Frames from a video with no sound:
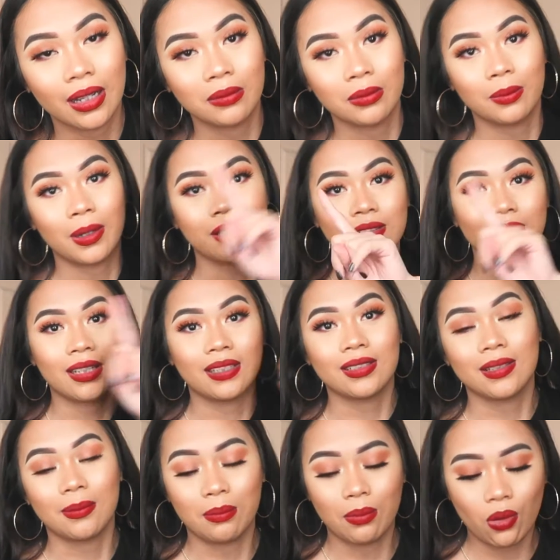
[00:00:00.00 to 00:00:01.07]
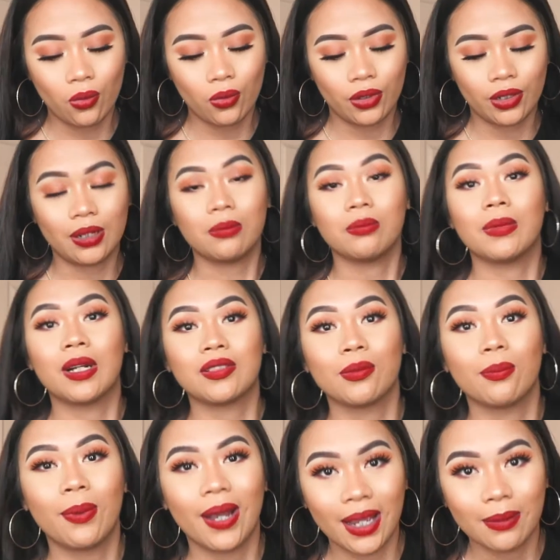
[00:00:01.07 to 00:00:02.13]
I'm about to get some more. I'm about
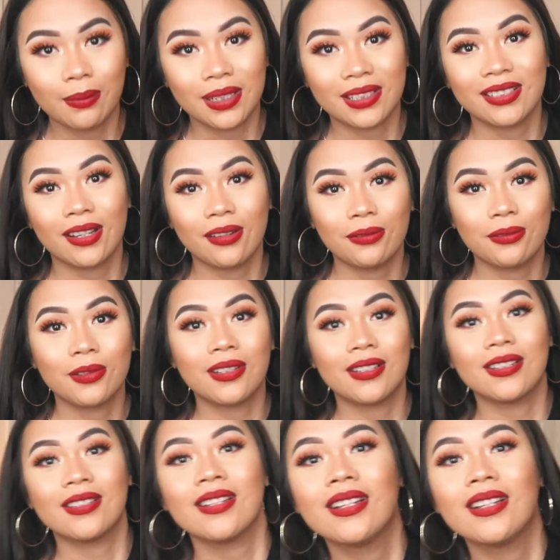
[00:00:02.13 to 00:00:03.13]
to buy myself one.